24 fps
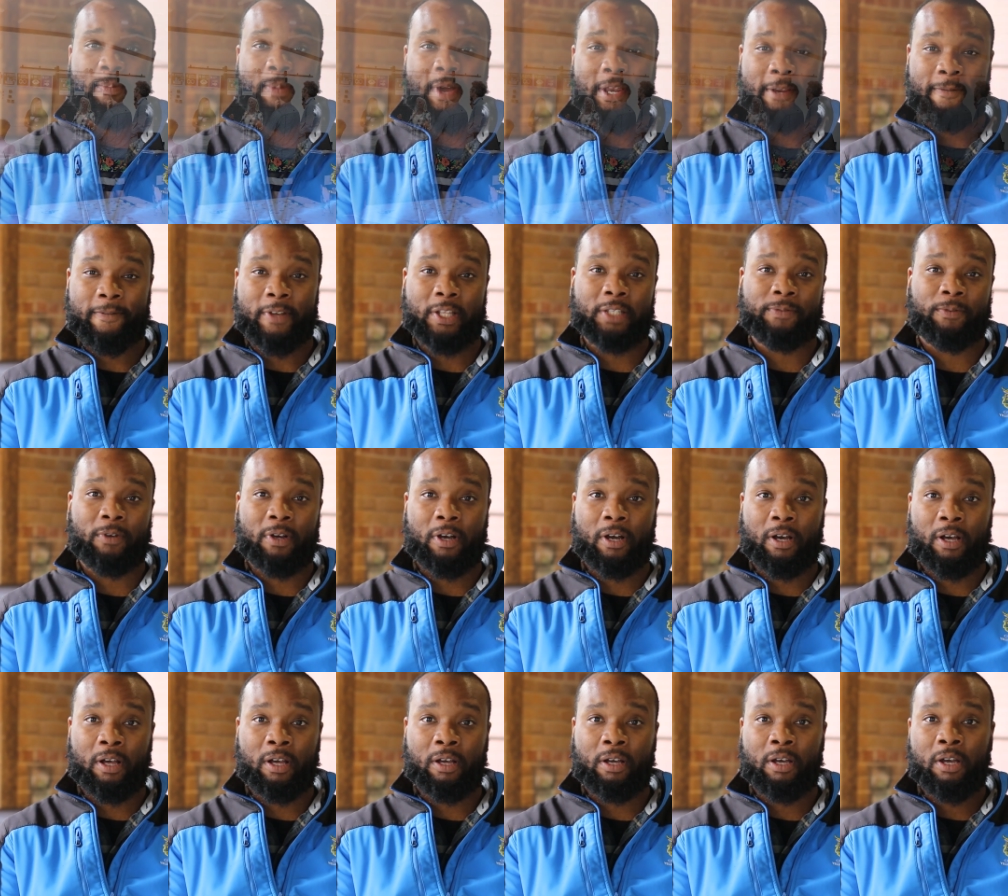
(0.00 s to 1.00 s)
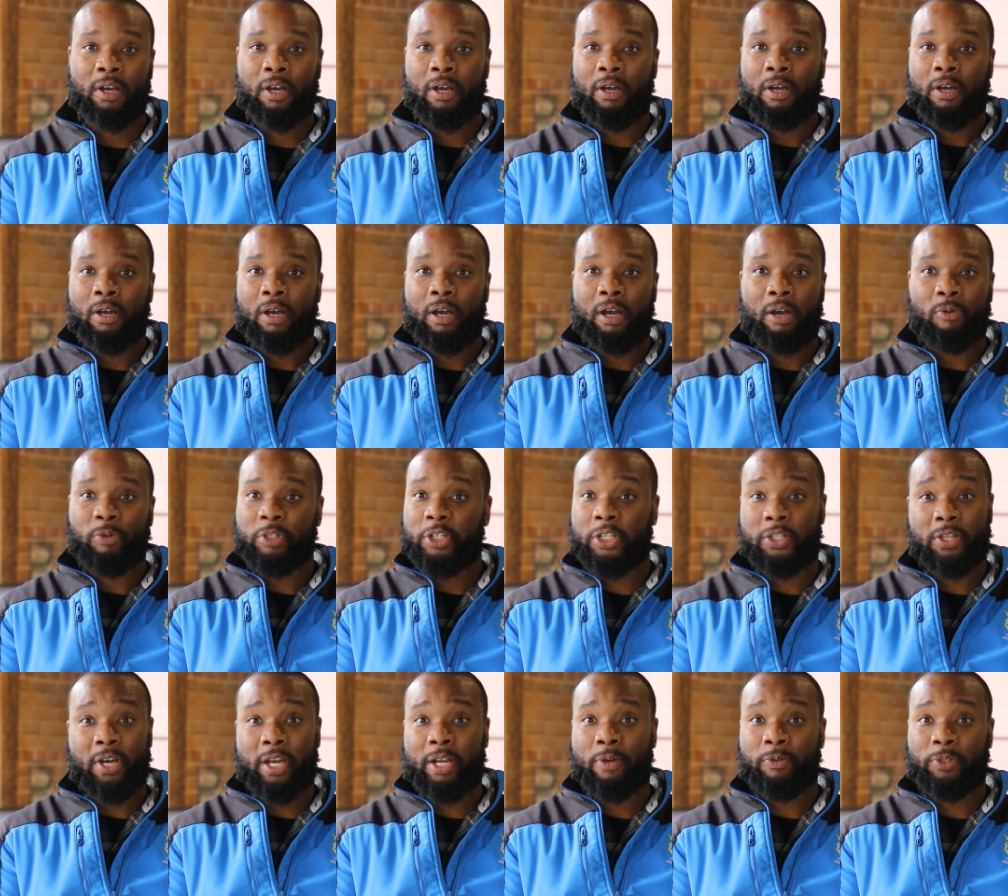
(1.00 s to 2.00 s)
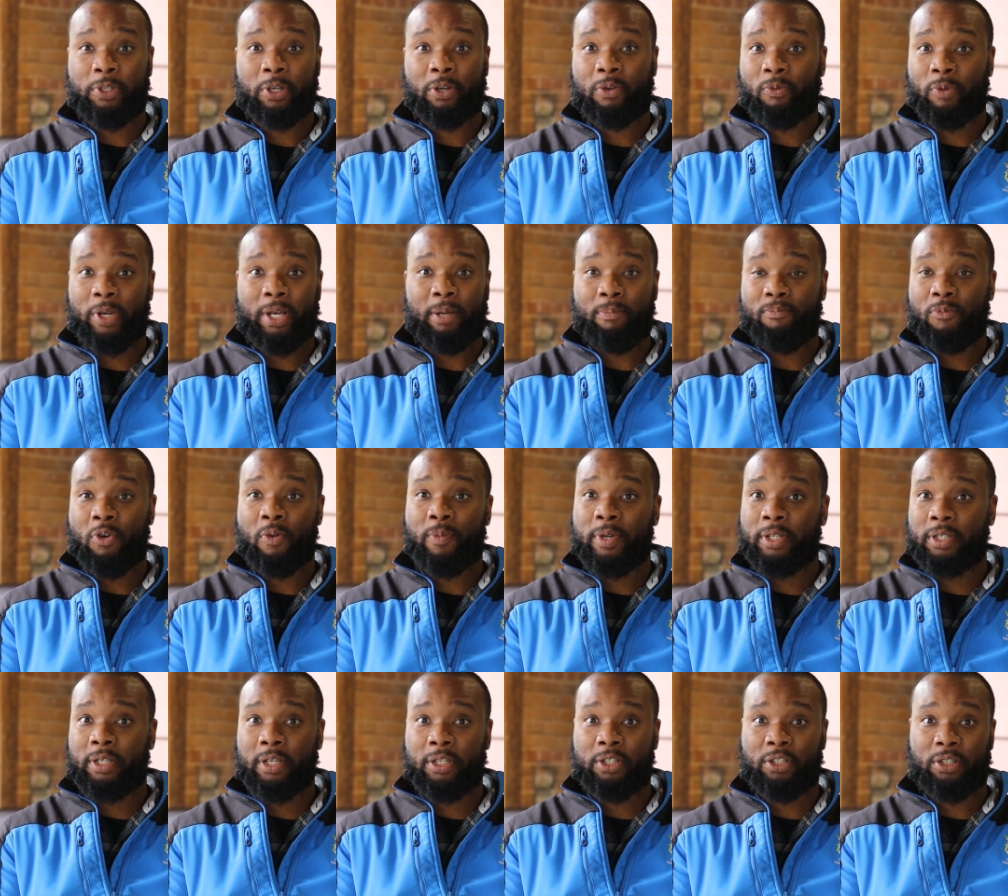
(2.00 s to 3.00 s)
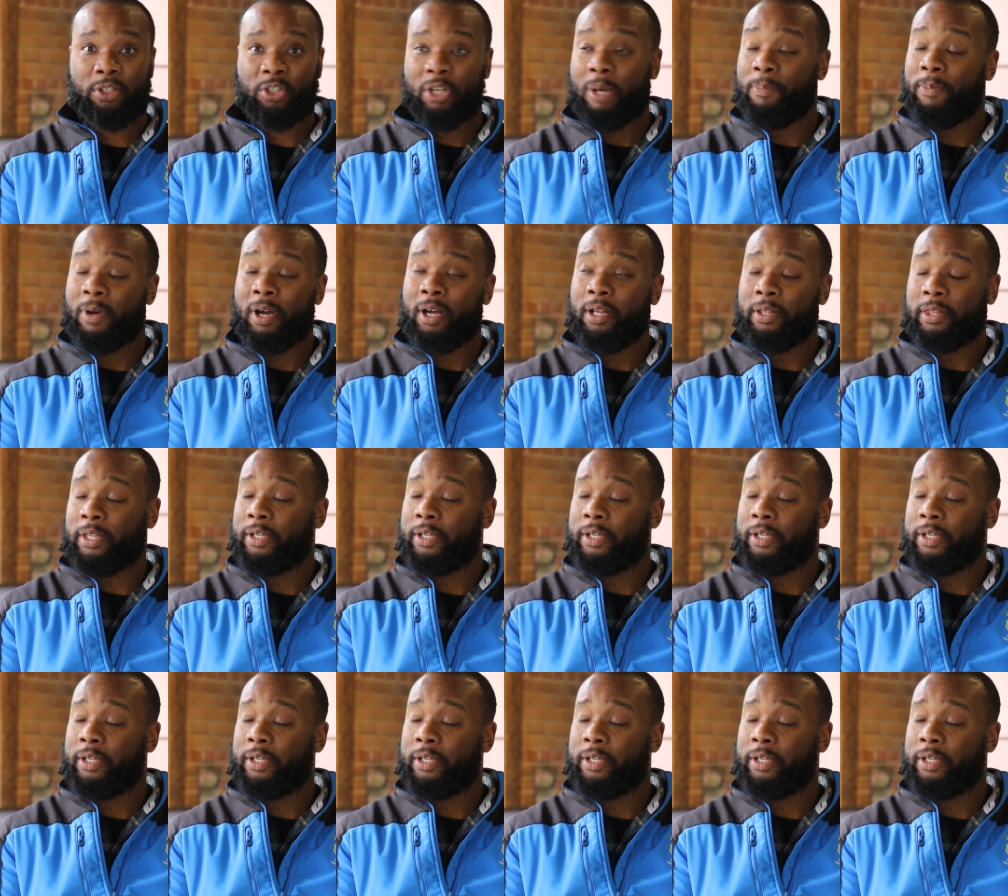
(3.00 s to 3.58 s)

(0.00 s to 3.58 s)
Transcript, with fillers: benefits for all, uh, we just thought it was a great moment to jump on